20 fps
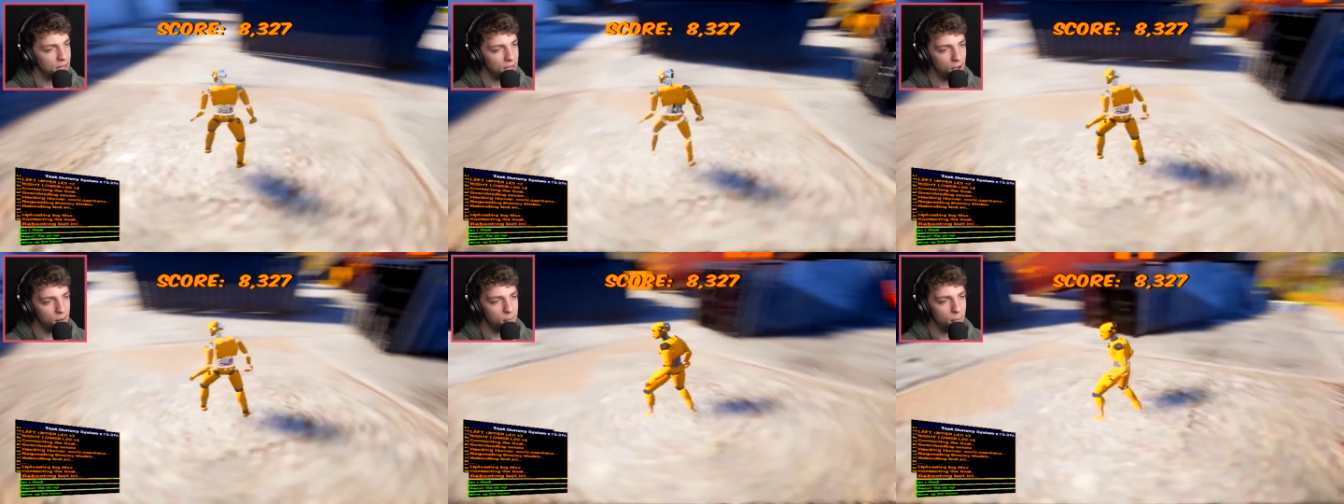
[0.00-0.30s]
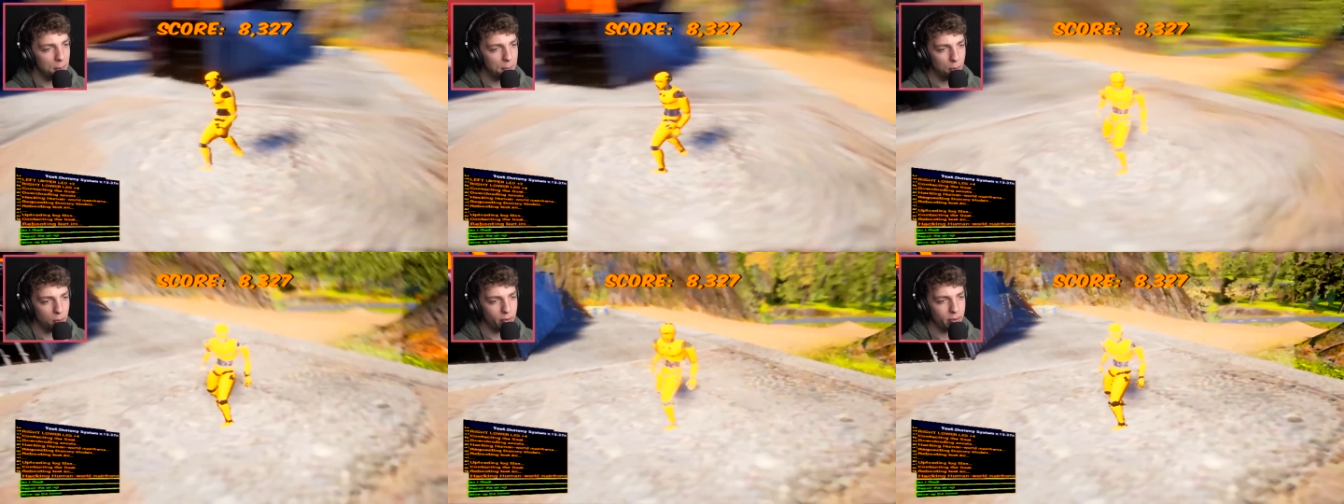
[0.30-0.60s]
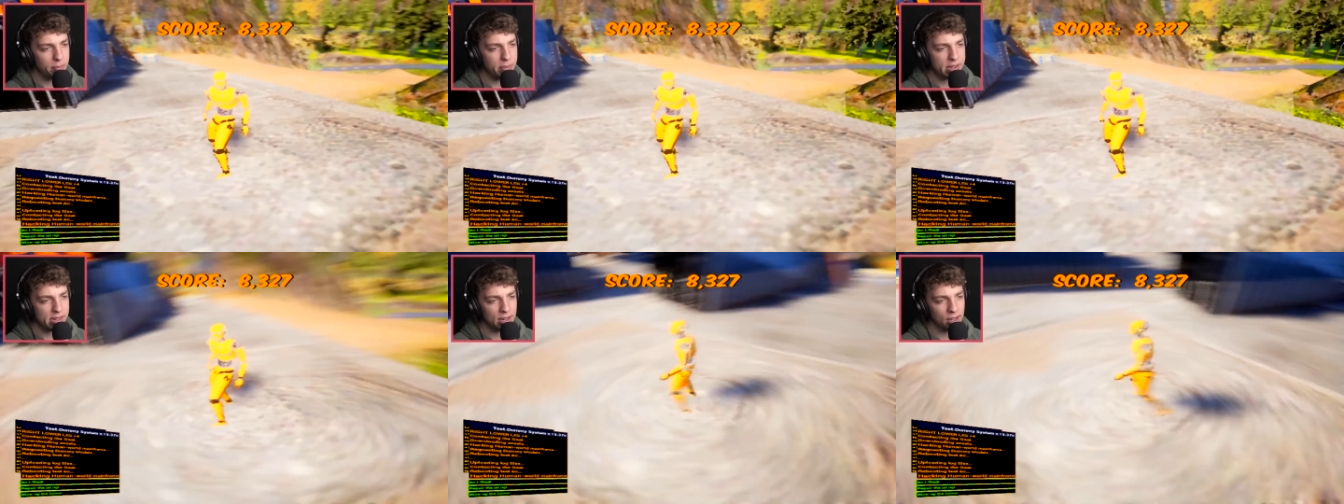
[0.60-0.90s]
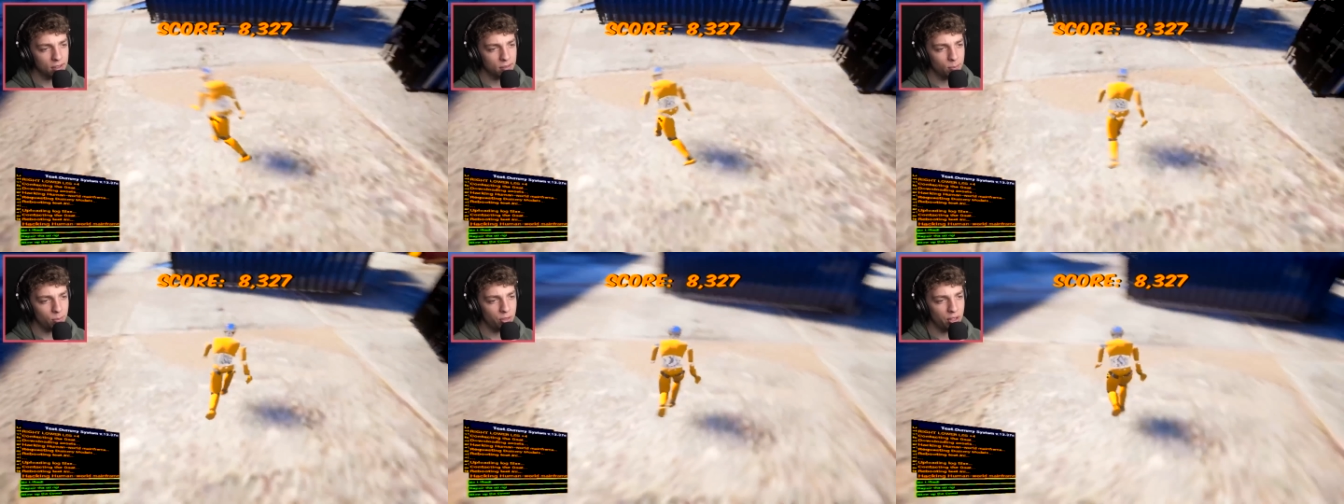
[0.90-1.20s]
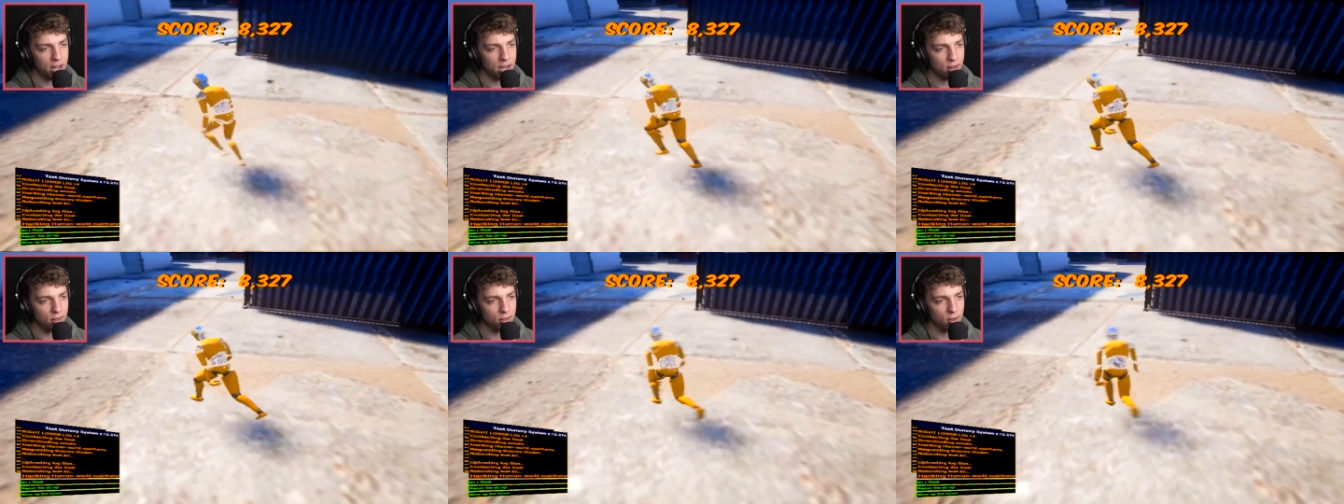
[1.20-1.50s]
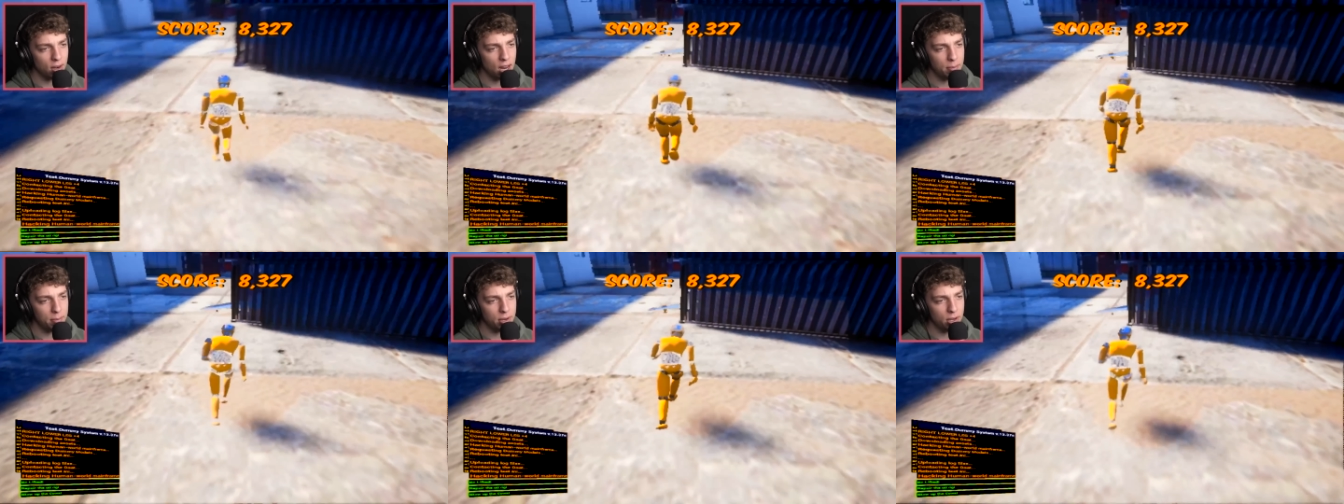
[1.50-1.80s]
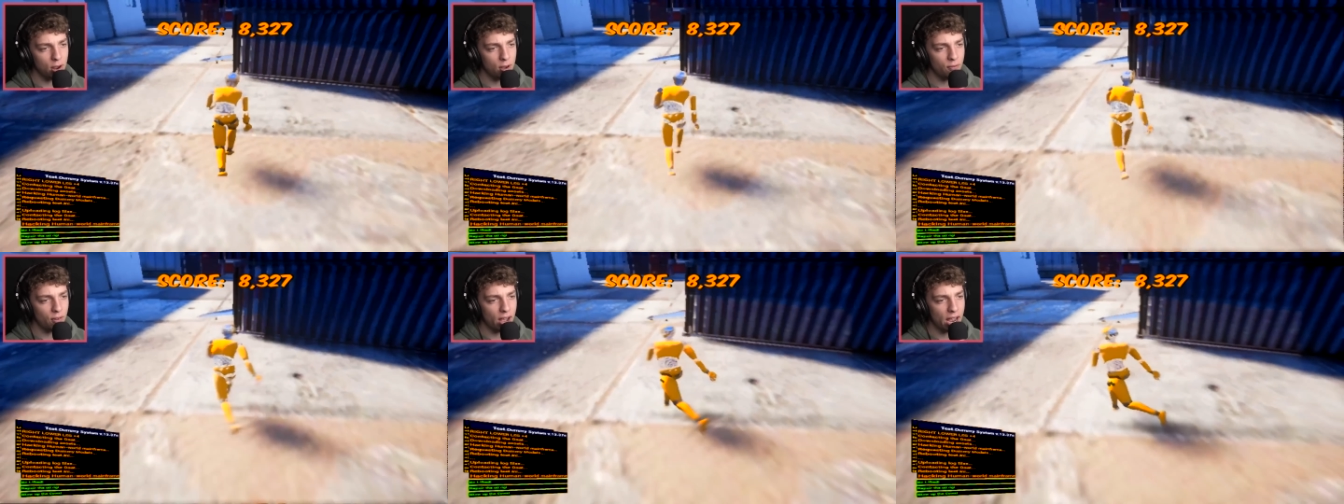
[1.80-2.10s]
I'm, I'm probably missing some things, so let me
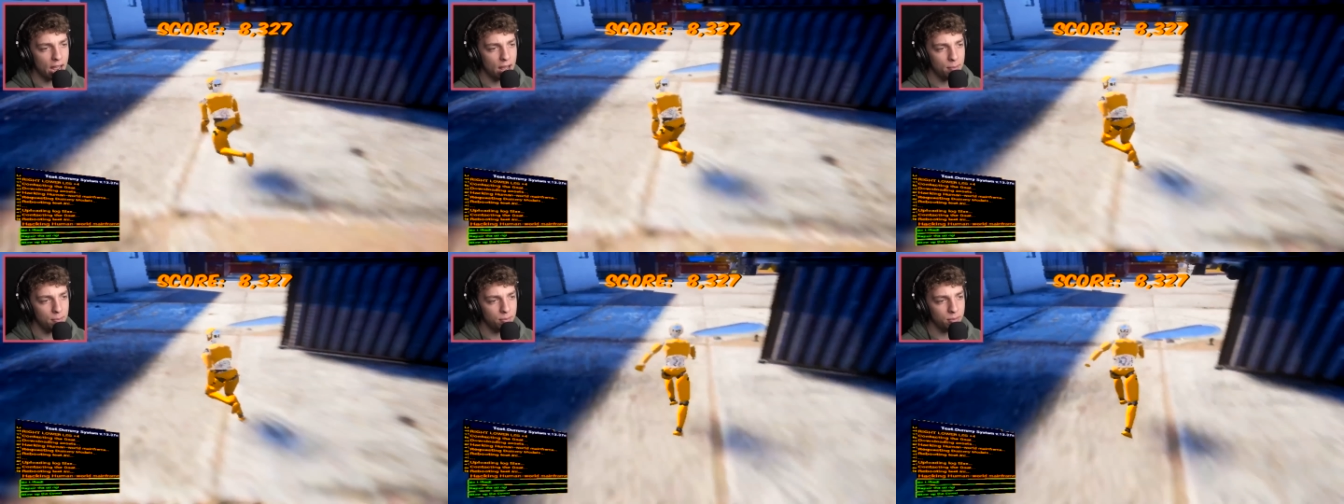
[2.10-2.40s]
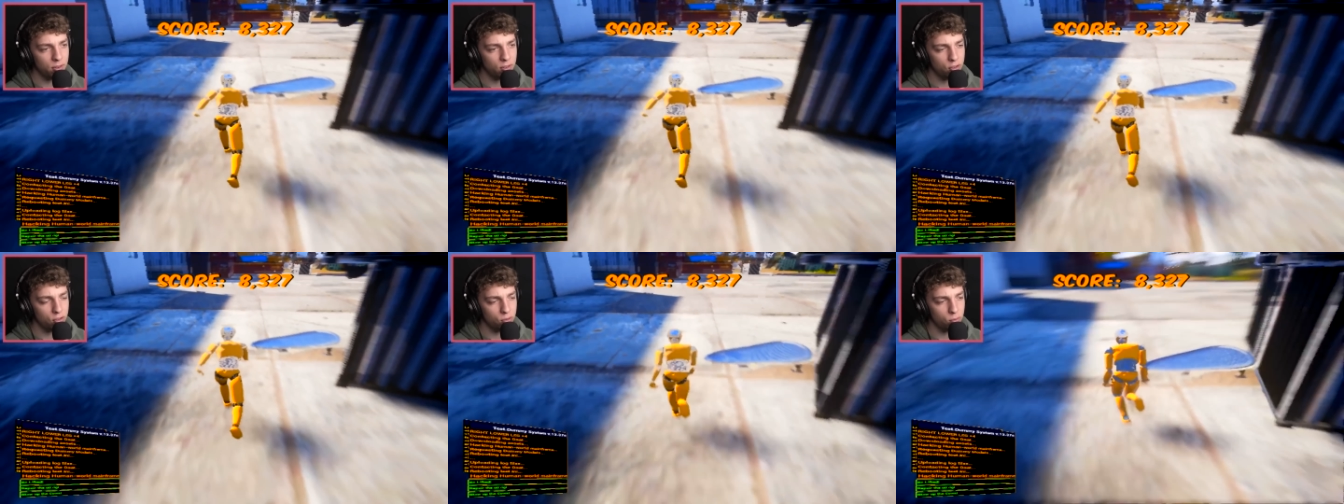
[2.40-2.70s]
know if I am.